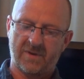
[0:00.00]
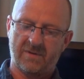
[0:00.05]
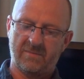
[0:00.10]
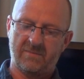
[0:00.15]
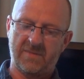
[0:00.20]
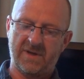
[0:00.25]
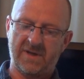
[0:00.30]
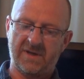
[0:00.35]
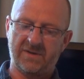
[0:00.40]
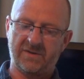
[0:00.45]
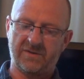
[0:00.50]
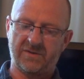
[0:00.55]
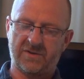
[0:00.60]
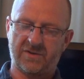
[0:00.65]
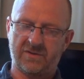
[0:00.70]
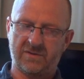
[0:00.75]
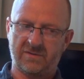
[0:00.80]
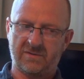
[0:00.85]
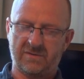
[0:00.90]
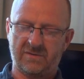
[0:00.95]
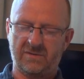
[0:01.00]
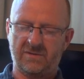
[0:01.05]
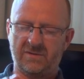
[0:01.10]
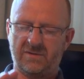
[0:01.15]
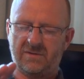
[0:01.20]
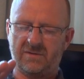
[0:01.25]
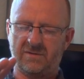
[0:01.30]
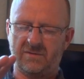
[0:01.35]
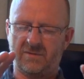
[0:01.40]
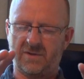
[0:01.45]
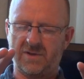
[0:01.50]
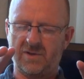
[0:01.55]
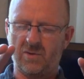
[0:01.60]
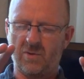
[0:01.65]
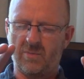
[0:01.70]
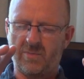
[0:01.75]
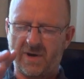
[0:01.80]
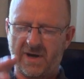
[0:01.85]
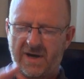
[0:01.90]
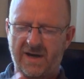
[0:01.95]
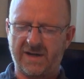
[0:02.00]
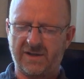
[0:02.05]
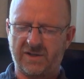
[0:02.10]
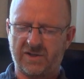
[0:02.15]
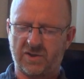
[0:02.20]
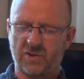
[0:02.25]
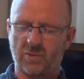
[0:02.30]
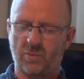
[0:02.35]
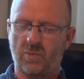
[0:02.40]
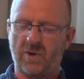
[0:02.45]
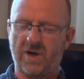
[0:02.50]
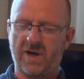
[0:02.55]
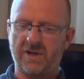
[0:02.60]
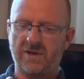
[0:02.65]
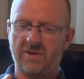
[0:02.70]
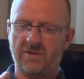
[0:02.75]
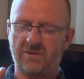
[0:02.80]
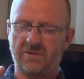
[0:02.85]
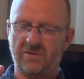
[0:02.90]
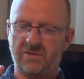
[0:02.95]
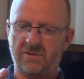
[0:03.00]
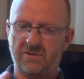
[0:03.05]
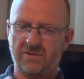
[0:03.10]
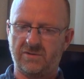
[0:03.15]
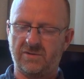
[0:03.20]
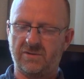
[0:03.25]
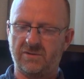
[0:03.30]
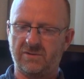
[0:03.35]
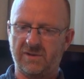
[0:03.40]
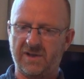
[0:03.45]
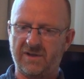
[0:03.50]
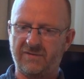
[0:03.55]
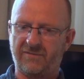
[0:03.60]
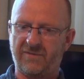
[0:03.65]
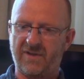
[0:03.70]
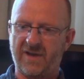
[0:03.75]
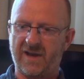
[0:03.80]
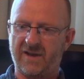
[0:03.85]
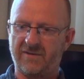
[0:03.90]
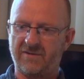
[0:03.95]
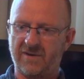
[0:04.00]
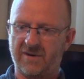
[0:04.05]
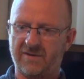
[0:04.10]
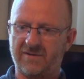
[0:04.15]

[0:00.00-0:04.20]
means you, when you abide somewhere, you, you, you live there.